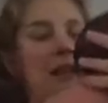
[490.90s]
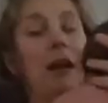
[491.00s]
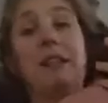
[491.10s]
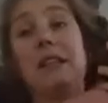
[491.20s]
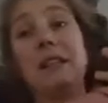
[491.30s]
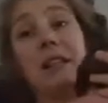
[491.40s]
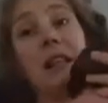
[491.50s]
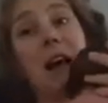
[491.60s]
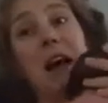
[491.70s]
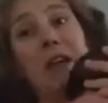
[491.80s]
Because he does a
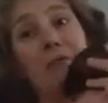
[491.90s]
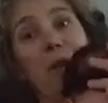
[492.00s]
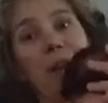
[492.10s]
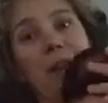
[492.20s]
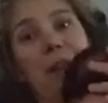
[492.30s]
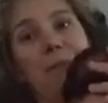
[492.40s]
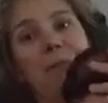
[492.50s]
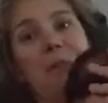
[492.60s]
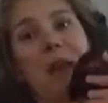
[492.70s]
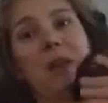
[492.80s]
lot of wiggling,
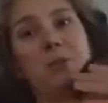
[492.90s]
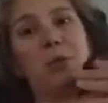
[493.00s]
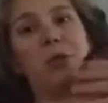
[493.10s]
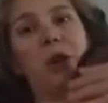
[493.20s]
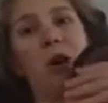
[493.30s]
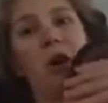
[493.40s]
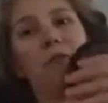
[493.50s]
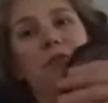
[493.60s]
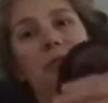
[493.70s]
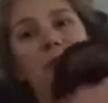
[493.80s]
and he's pushing
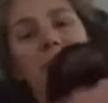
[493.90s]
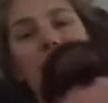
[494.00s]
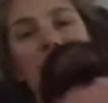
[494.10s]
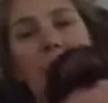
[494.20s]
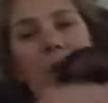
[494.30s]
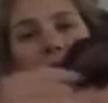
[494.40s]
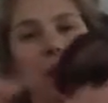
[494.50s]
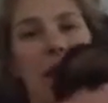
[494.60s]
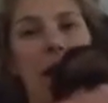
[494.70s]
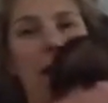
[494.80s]
off with
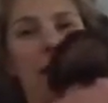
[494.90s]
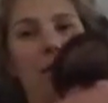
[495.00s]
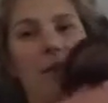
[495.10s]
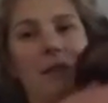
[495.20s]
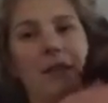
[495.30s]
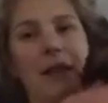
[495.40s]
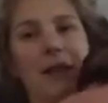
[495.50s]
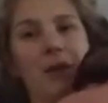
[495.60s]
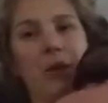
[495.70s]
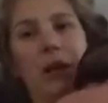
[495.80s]
this leg. This
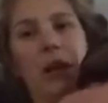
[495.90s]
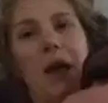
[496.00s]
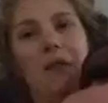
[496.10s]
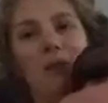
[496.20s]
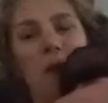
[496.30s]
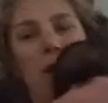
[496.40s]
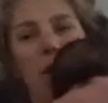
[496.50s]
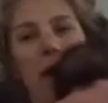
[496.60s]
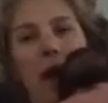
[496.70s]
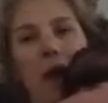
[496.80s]
leg is holding a lot of his weight
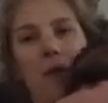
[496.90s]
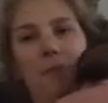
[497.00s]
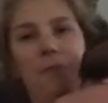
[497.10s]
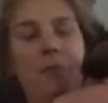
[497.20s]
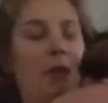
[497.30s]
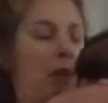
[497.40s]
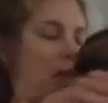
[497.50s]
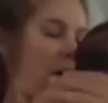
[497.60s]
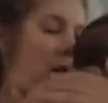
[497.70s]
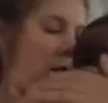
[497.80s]
right now.
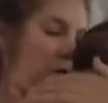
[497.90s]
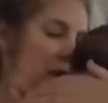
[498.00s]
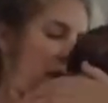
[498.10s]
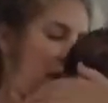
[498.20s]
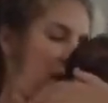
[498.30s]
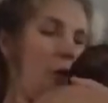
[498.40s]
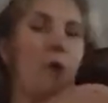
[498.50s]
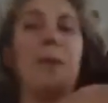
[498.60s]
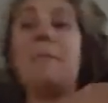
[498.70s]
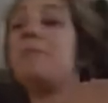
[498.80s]
Oh
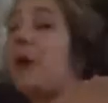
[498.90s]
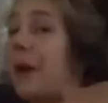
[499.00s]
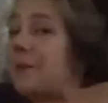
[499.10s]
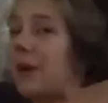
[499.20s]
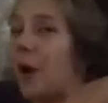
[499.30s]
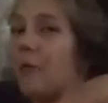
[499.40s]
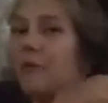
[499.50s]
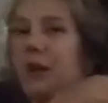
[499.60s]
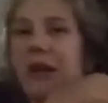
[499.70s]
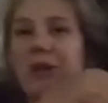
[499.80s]
no! But perhaps I'll go
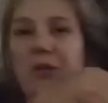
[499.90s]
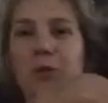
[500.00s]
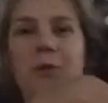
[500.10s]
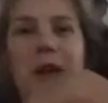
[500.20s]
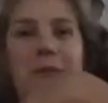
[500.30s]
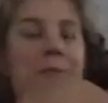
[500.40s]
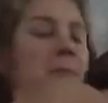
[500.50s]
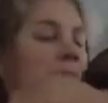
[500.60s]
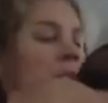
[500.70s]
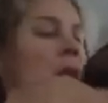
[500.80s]
before he gets too upset
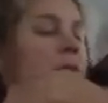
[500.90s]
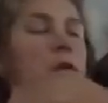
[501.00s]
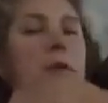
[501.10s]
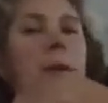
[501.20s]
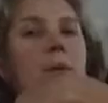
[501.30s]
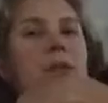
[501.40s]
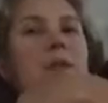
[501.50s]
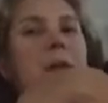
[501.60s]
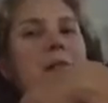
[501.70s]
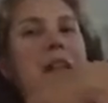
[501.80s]
from the bubbles.
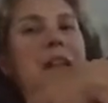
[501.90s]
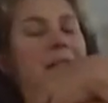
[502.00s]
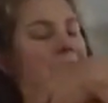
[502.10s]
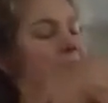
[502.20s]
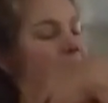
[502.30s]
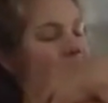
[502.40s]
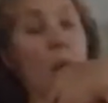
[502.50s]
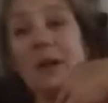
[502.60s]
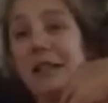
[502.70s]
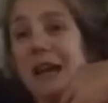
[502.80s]
He might need to
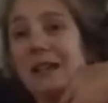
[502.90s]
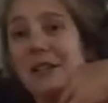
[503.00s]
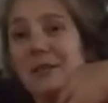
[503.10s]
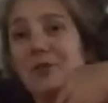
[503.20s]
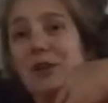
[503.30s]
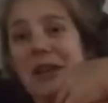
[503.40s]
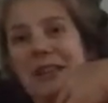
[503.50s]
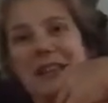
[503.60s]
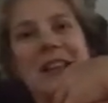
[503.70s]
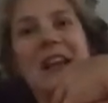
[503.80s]
go outside and see some
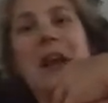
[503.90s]
trees.